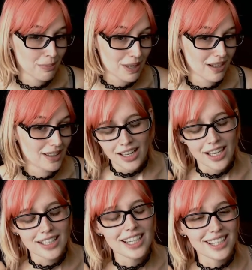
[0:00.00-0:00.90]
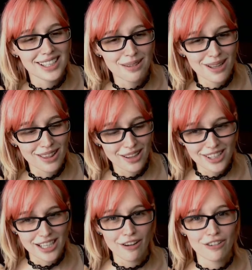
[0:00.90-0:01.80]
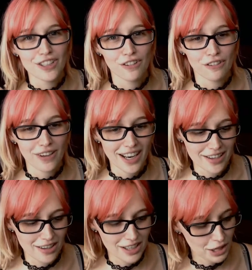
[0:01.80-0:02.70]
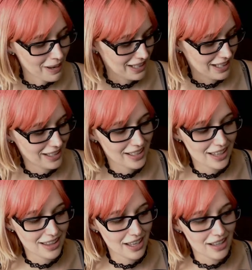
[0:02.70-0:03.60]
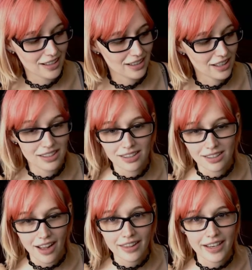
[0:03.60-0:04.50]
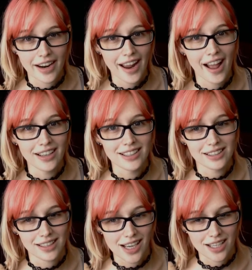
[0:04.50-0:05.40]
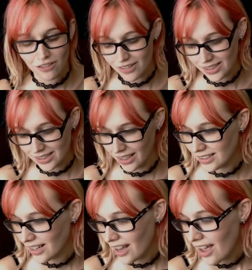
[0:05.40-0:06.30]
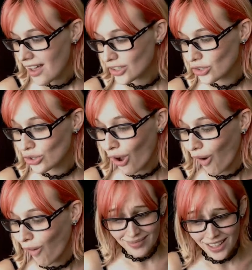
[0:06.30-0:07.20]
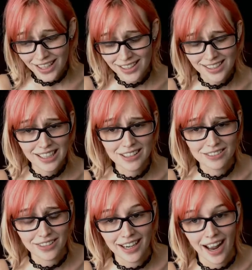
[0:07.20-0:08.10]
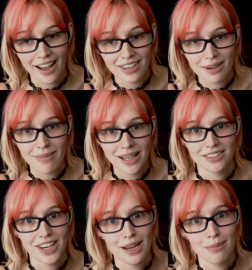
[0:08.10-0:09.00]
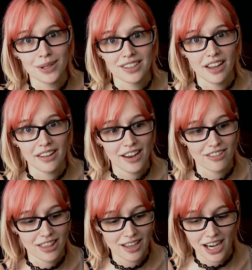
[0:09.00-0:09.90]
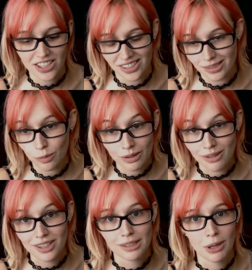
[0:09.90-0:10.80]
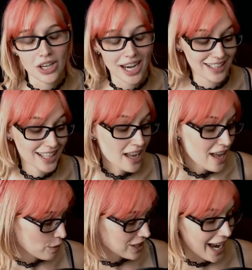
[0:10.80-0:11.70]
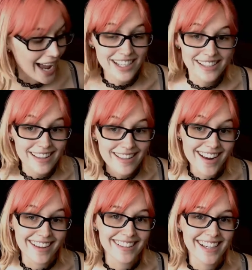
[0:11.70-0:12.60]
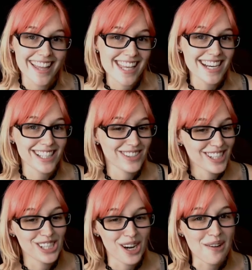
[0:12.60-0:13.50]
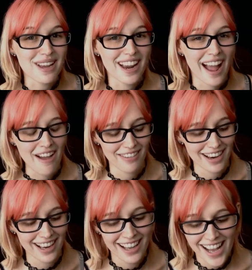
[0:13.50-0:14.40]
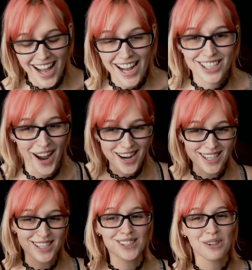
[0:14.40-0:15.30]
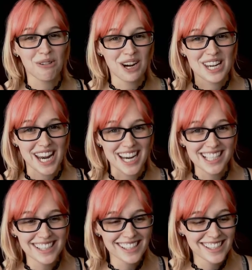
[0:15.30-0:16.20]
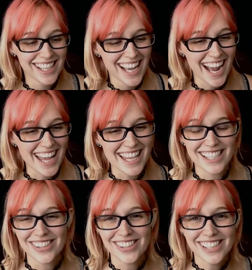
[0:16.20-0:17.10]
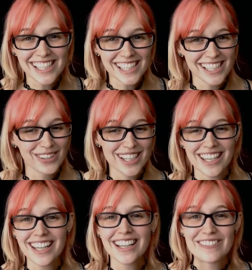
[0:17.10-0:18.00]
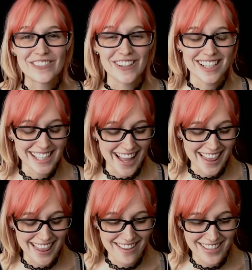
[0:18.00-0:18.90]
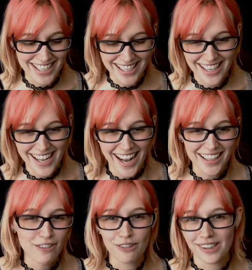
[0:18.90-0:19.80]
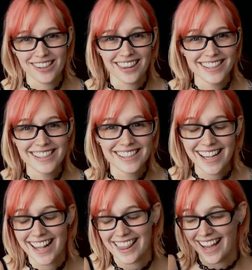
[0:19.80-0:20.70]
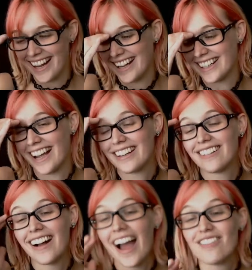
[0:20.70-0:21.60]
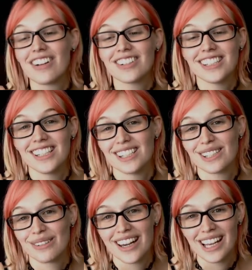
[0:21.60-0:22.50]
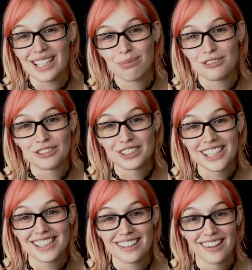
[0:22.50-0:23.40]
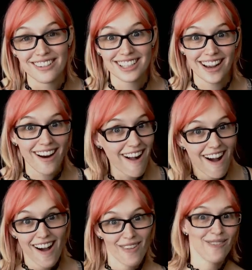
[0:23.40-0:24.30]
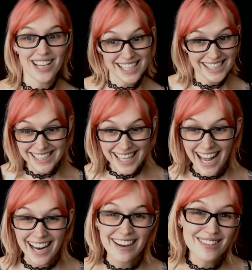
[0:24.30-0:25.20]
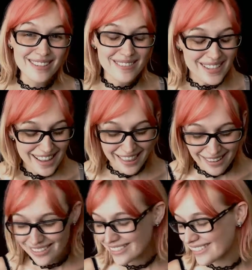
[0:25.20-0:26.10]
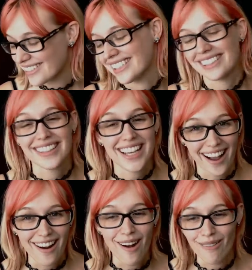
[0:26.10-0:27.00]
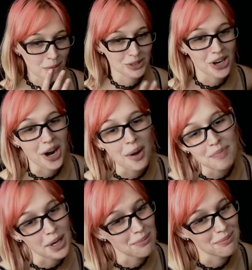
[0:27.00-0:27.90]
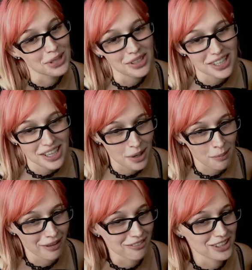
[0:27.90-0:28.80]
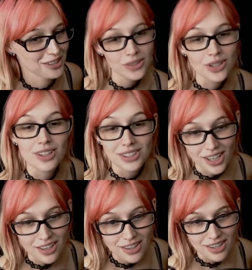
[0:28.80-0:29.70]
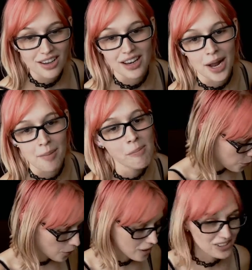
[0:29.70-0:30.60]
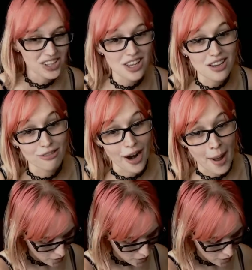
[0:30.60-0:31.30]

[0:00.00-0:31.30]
because it needed to be low enough to fit underneath my desk in the slot that I had designed for this desk. So instead of like having a mess of cables and everything, I just went with a small case, which I actually like. Like, I think it's really charming having a tiny square case. I think it's really quirky and fun, and I love it. I love weird things like that. And I've never seen a square case before. And so I was like, what is that? I want one of those. So yeah, I got one. Sorry, I'm still eating breakfast. So the second thing that came was the RAM,